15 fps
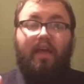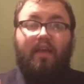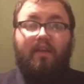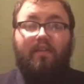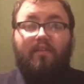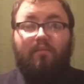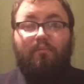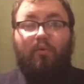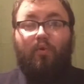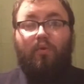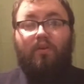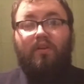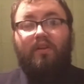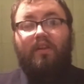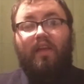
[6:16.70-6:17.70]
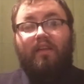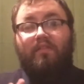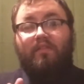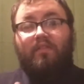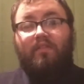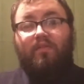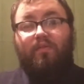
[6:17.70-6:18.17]
is important.
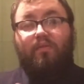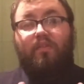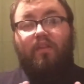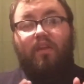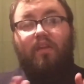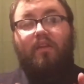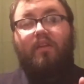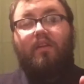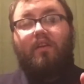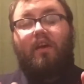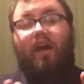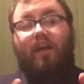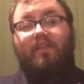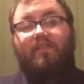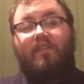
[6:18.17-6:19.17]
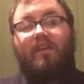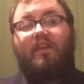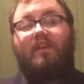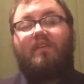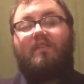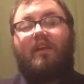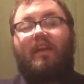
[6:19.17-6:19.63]
And the idea
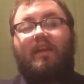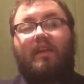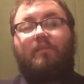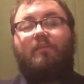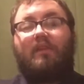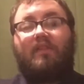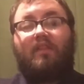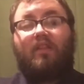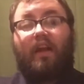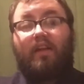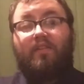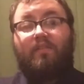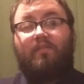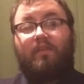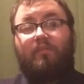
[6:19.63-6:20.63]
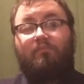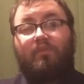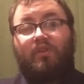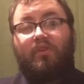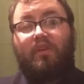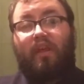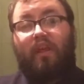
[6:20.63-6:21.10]
is that keeping the lines of
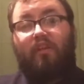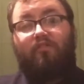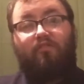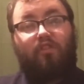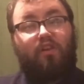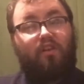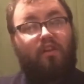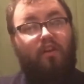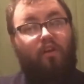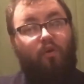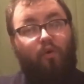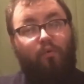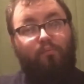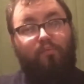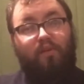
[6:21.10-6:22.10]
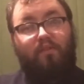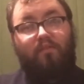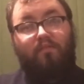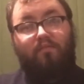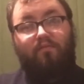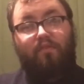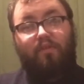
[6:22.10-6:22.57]
communication
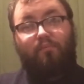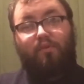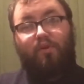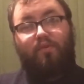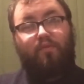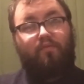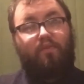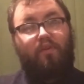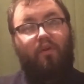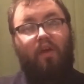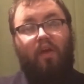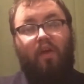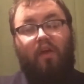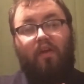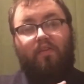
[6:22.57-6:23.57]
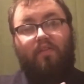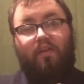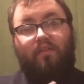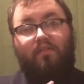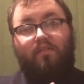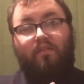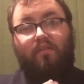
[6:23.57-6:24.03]
open for the both of you is
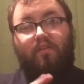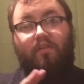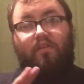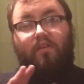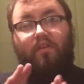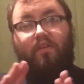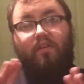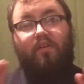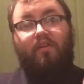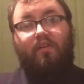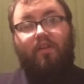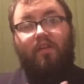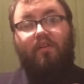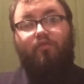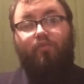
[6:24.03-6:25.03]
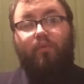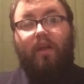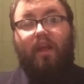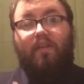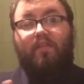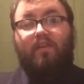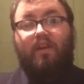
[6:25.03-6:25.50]
that it
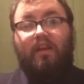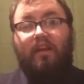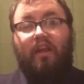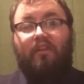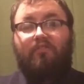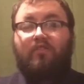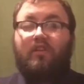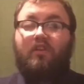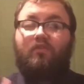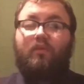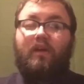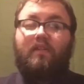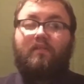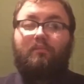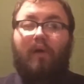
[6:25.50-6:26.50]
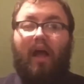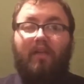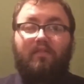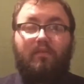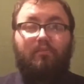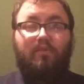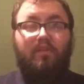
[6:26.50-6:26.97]
creates a connection, it creates
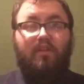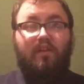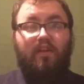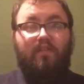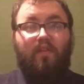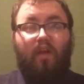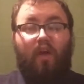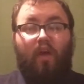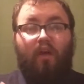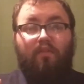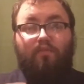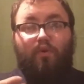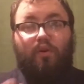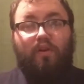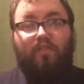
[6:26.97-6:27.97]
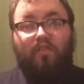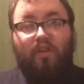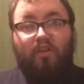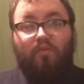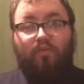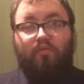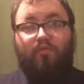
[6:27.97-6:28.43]
possibilities for
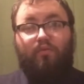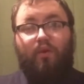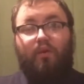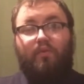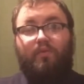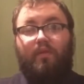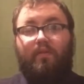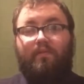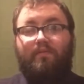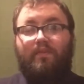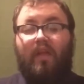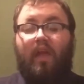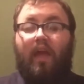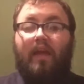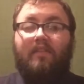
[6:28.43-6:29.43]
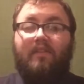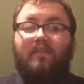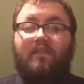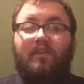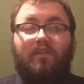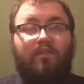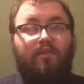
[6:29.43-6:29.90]
continuous growth. And
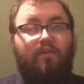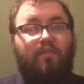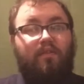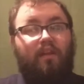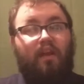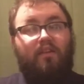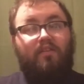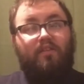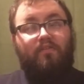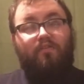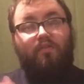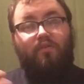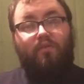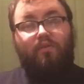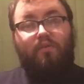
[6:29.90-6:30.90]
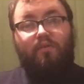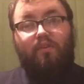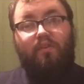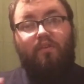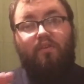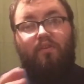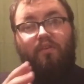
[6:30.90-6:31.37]
this includes not only to,
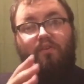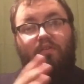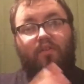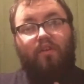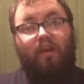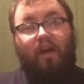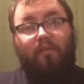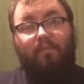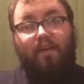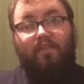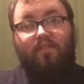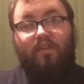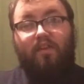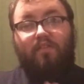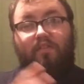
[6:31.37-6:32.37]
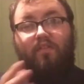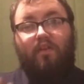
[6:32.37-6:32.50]
you know, the commentee